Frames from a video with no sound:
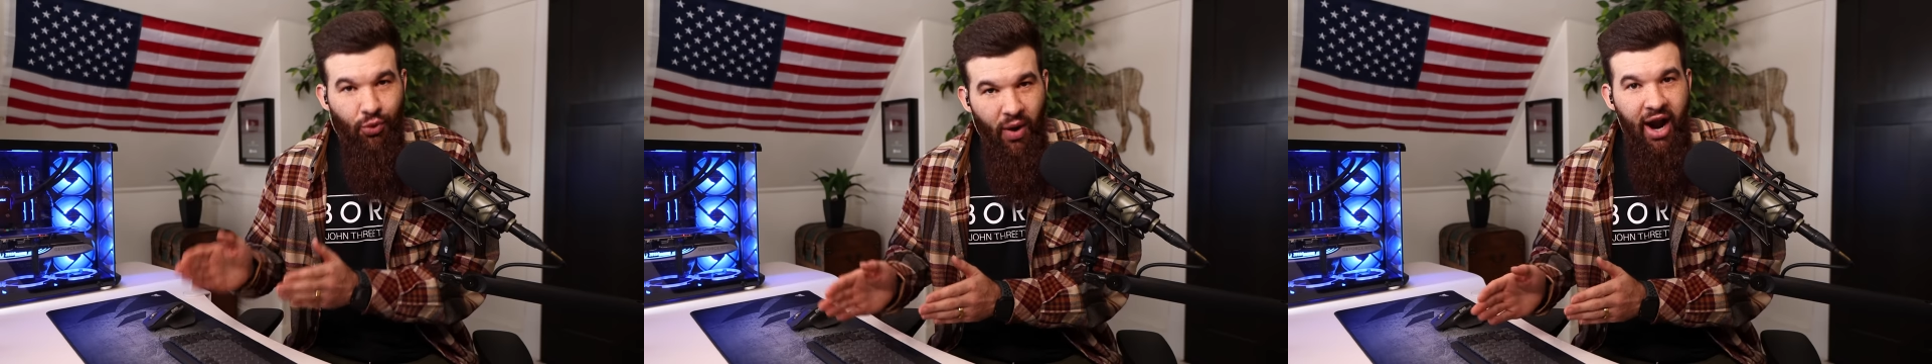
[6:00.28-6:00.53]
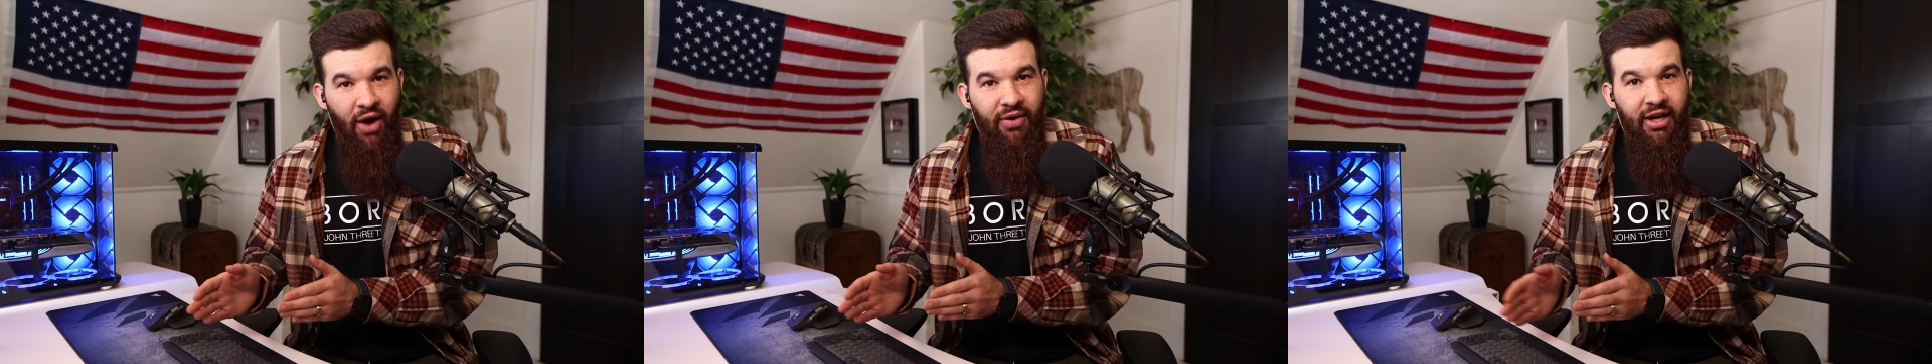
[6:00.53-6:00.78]

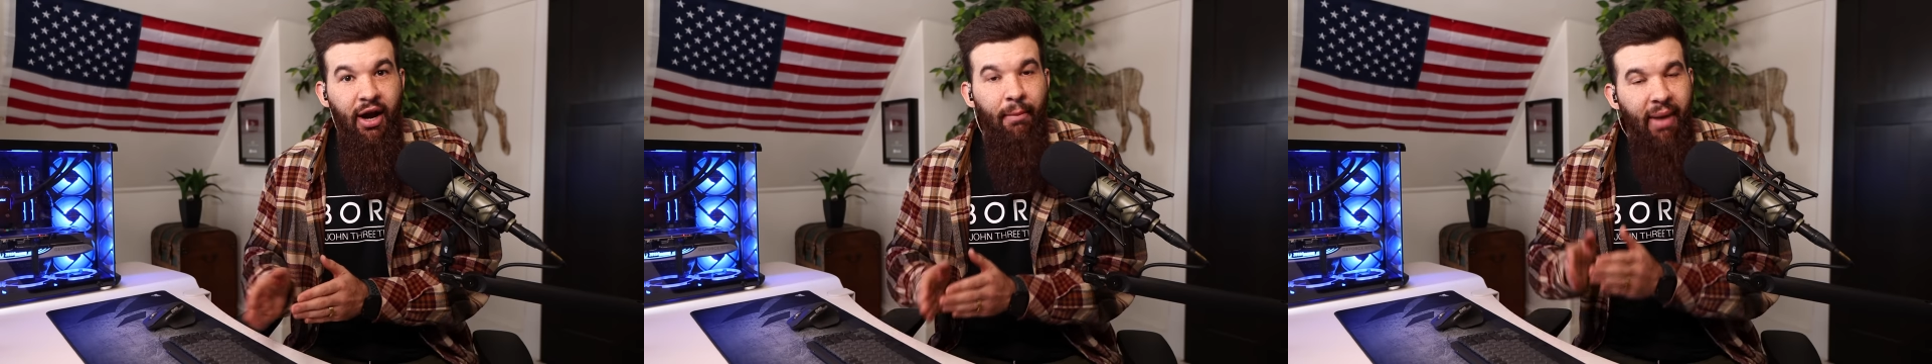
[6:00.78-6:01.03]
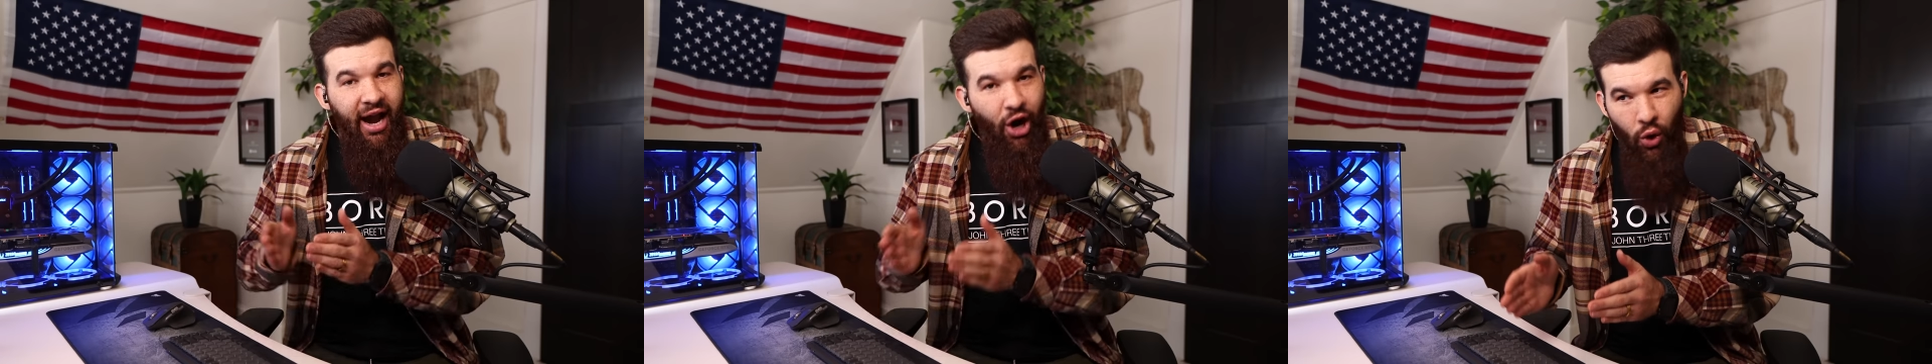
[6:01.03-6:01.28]
surrounded
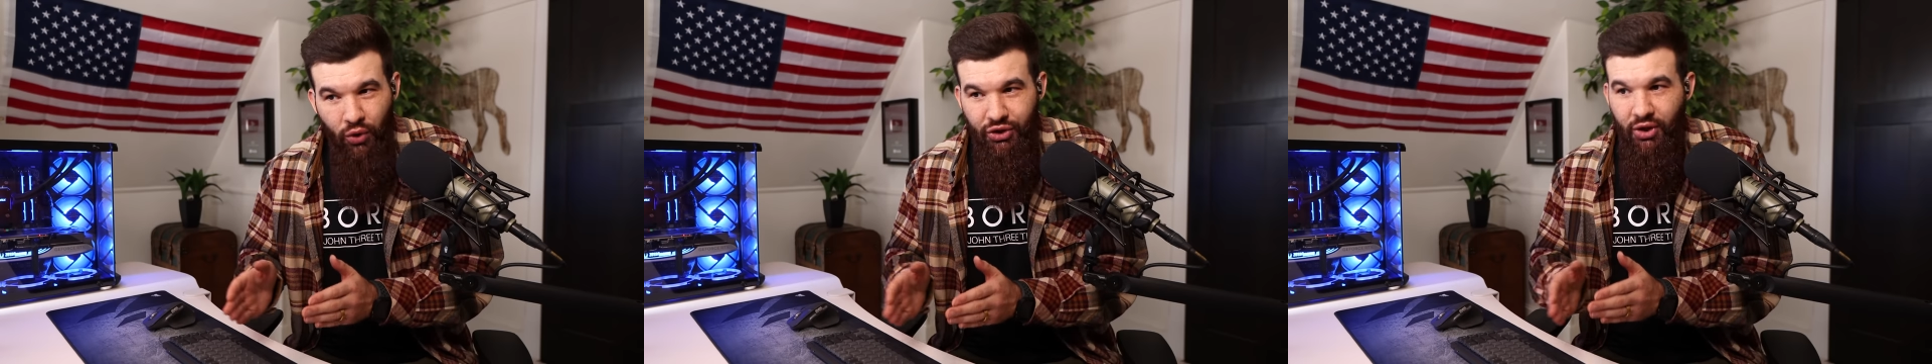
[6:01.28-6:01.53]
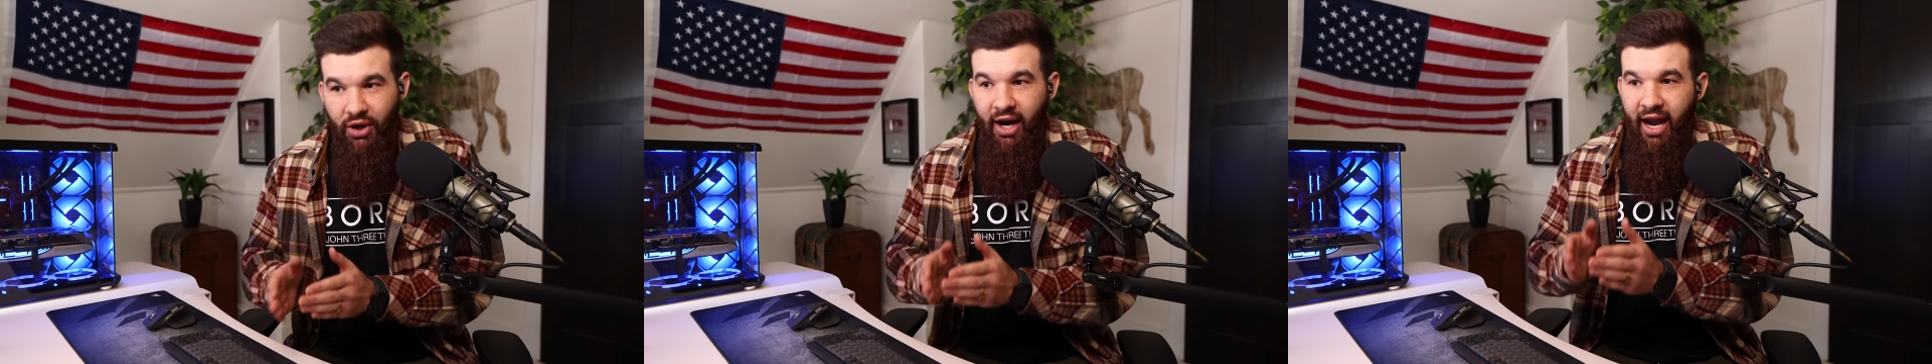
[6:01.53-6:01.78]
by
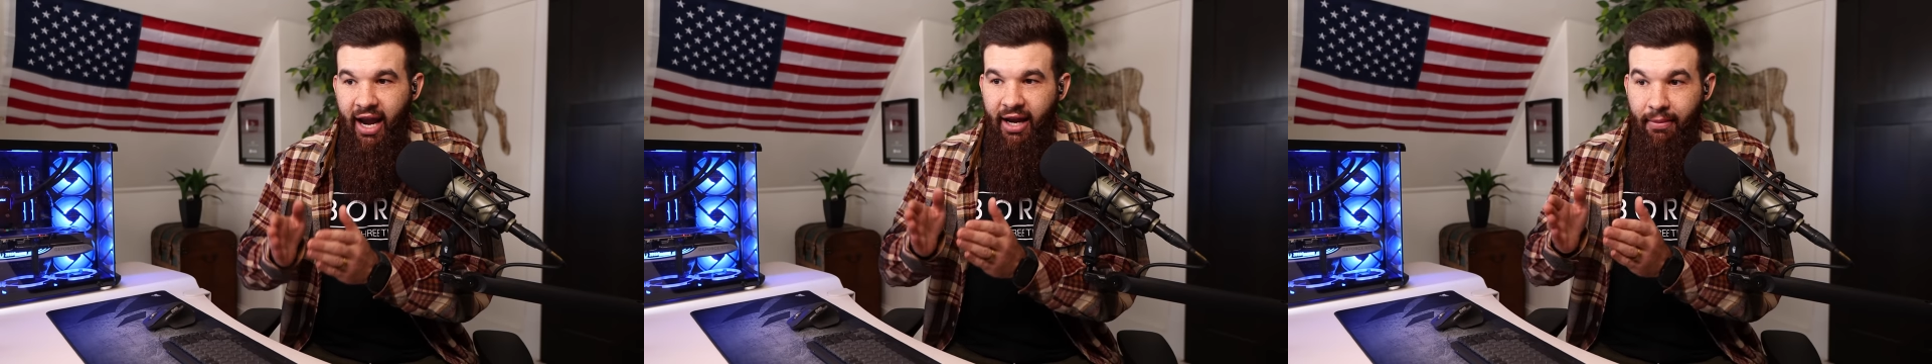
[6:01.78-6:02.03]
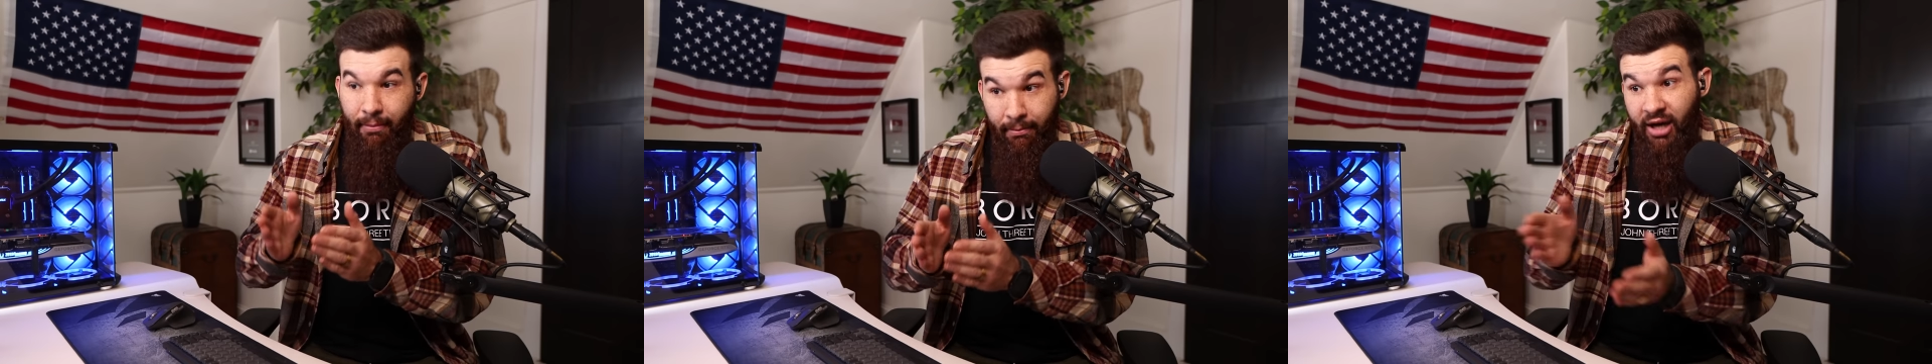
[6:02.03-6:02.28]
older
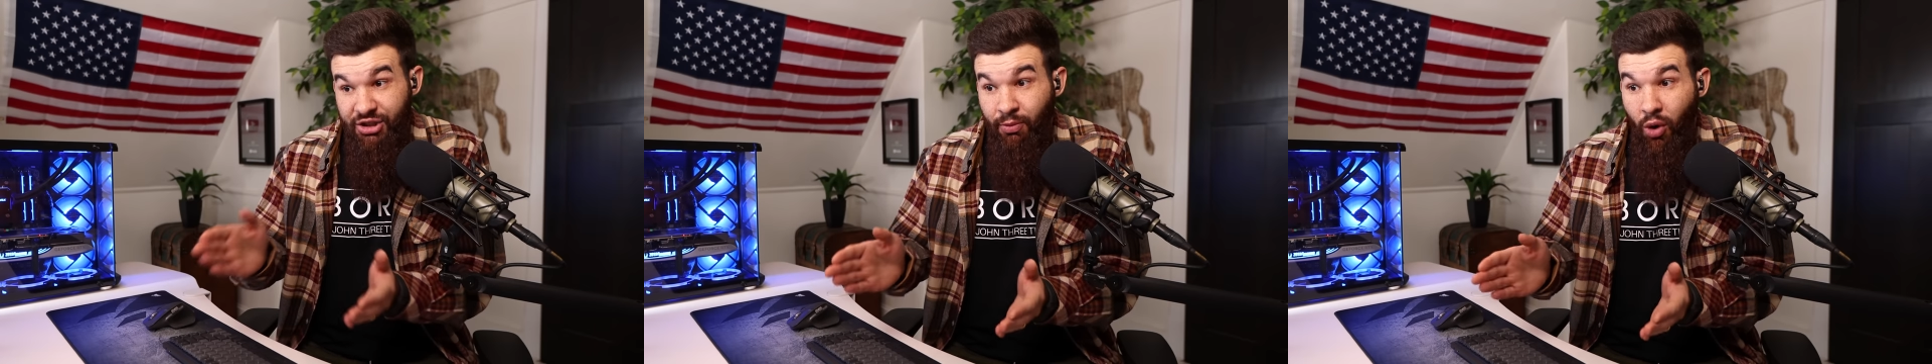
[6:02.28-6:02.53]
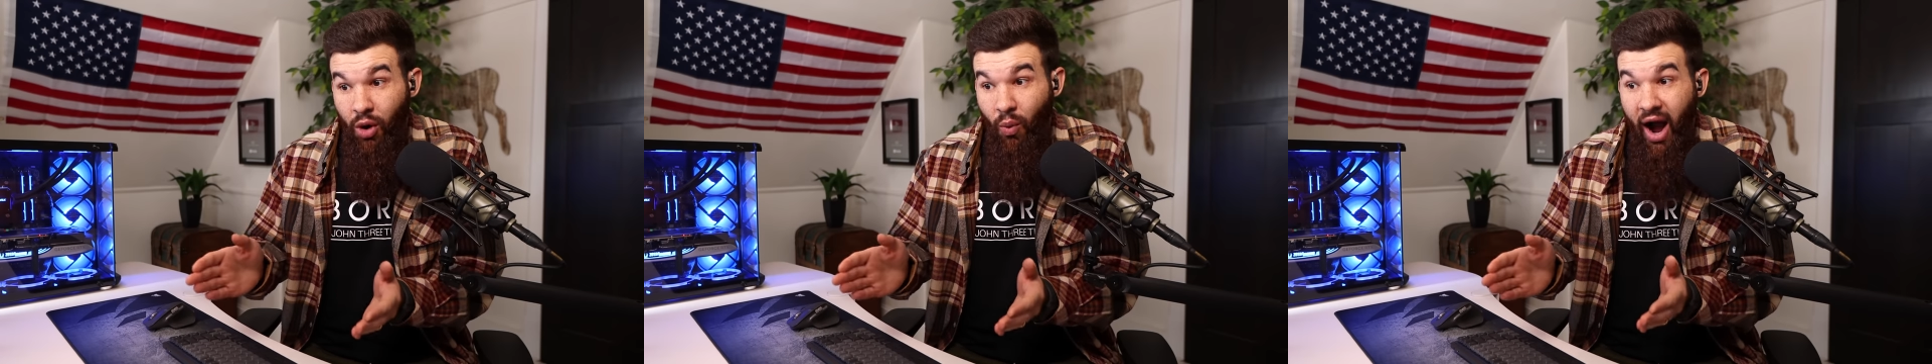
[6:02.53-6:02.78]
and much
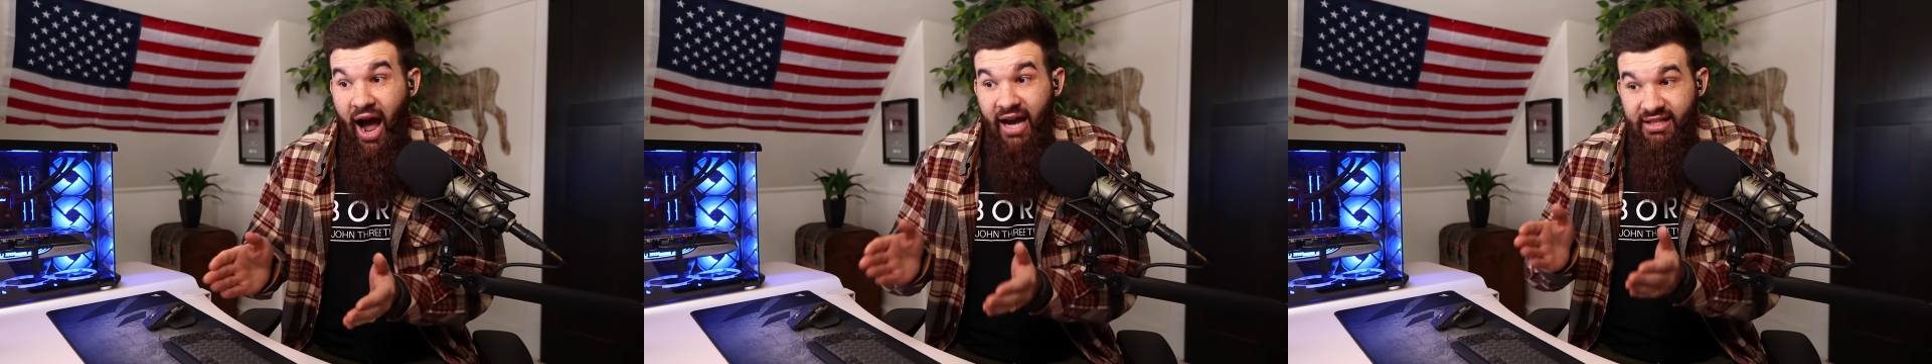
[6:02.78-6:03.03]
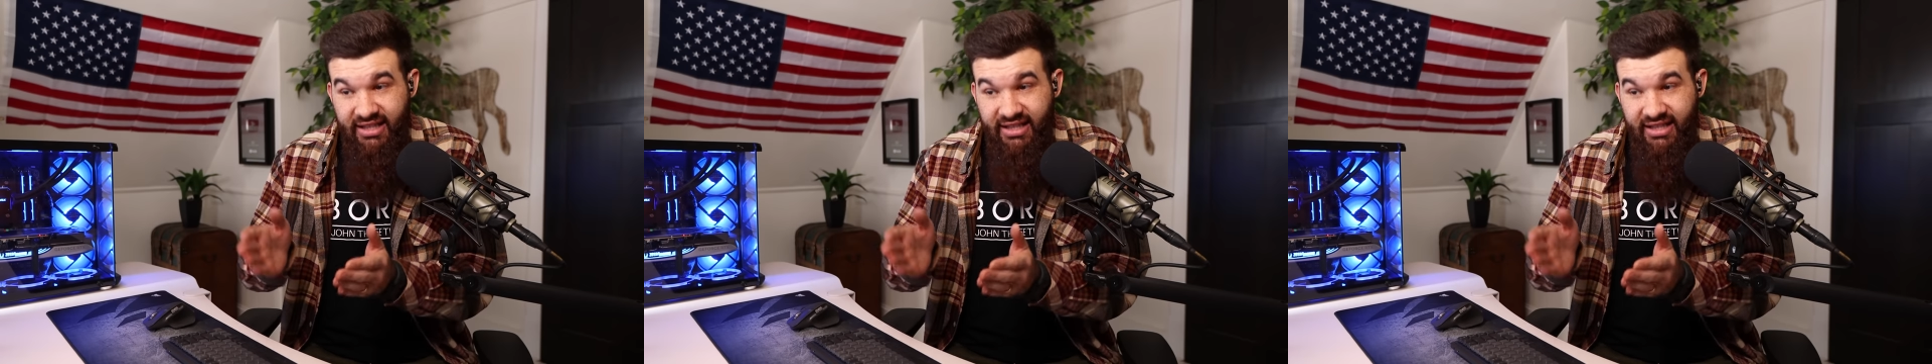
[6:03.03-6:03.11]
more wise,